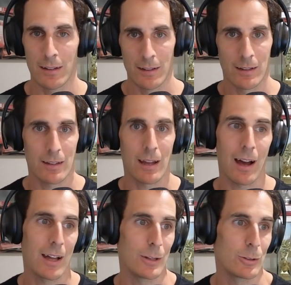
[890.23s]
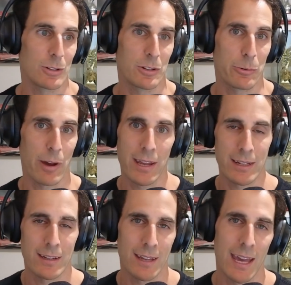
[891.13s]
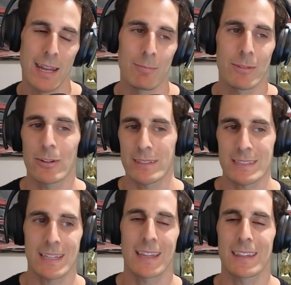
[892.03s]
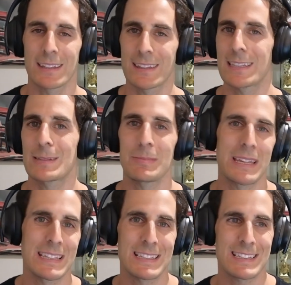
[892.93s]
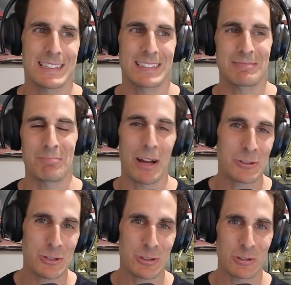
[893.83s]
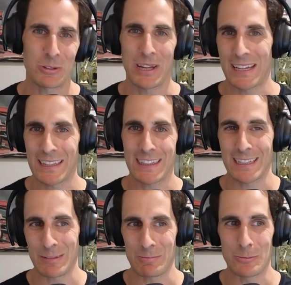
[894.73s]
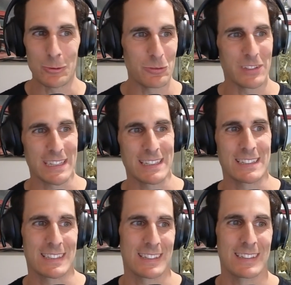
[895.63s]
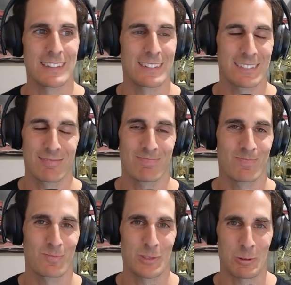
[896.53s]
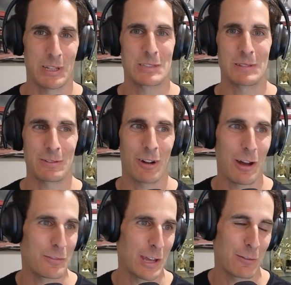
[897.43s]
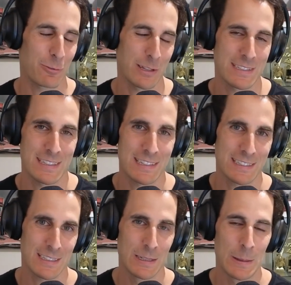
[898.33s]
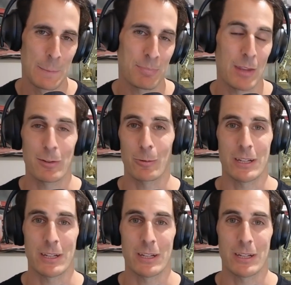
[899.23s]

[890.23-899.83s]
car look great. And not to say that this means much or anything moving into the 2025 F1 season. If you want to see